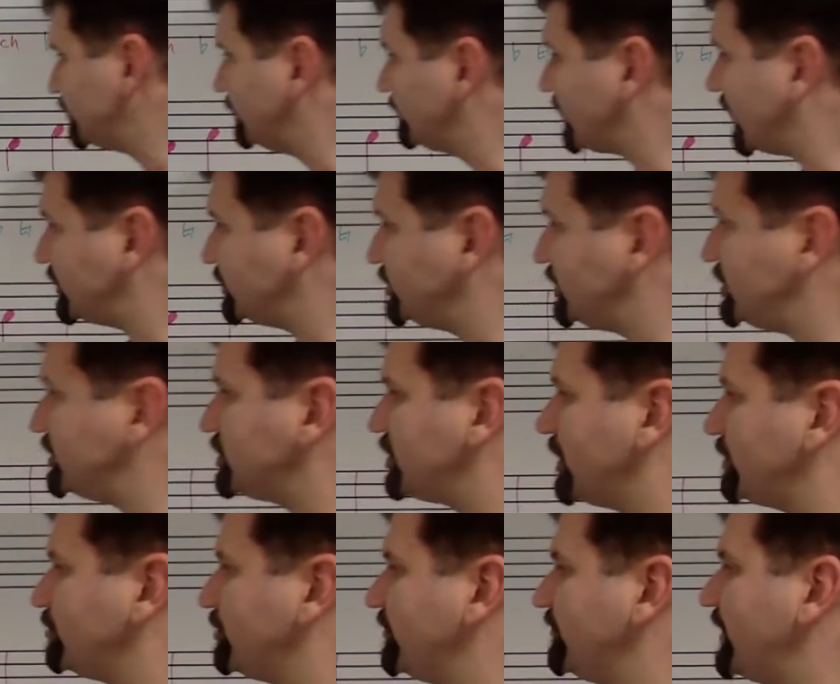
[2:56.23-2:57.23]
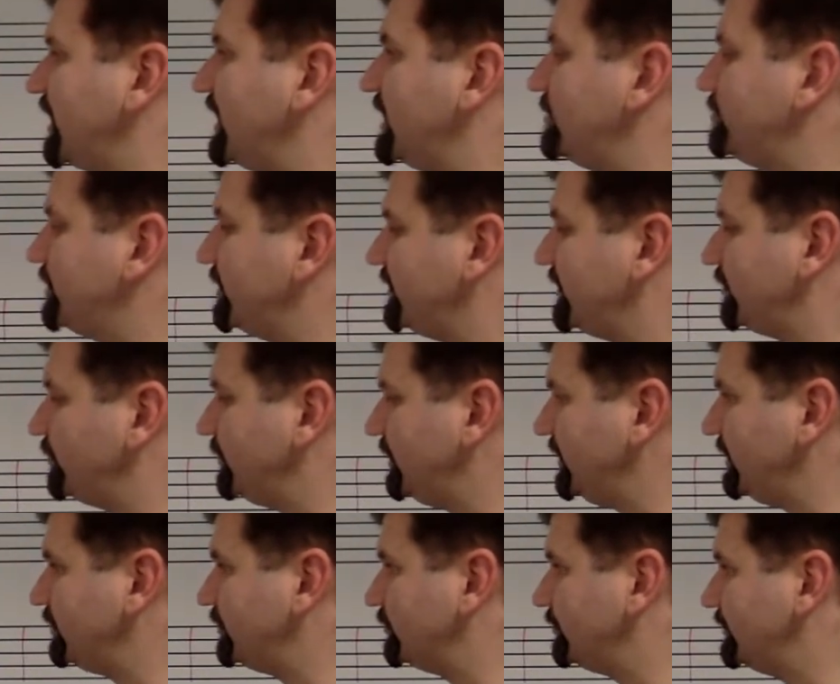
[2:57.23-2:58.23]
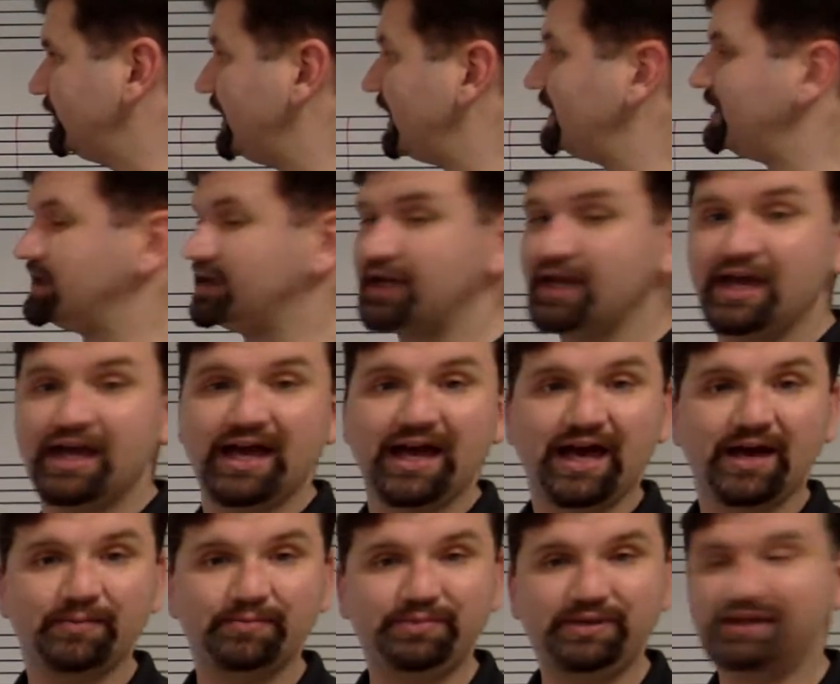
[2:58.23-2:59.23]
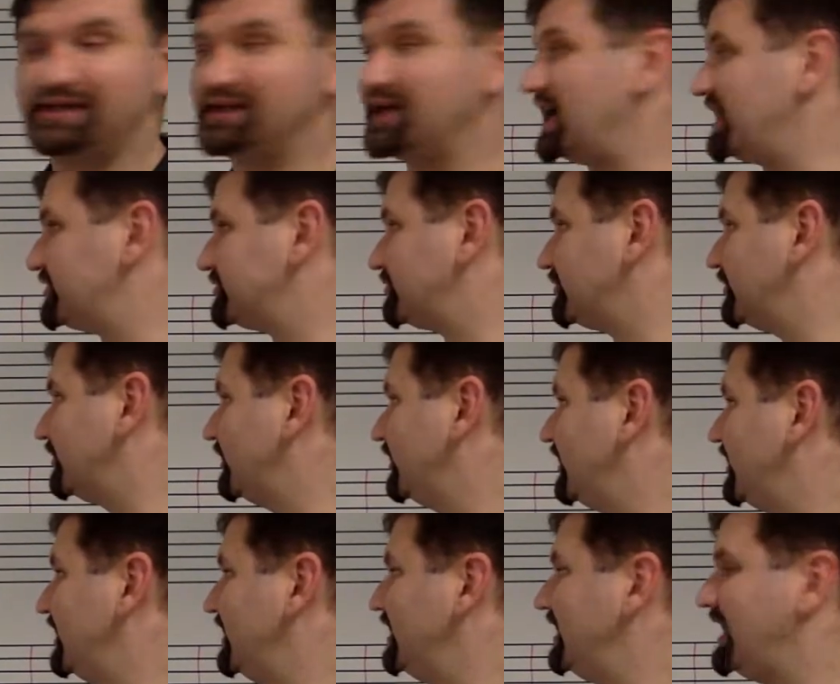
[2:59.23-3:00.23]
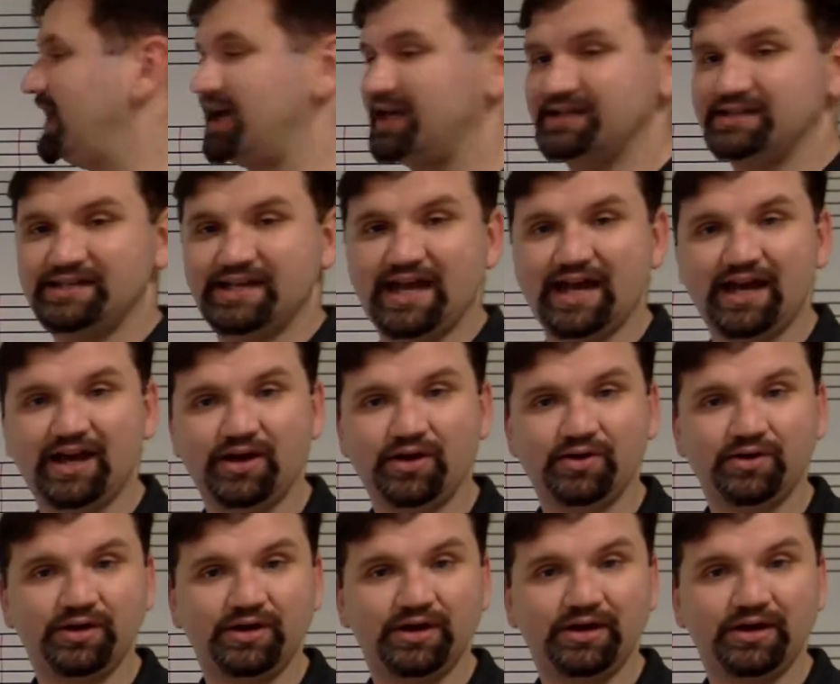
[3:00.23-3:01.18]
we've got G sharp provided, but then we created a B natural and now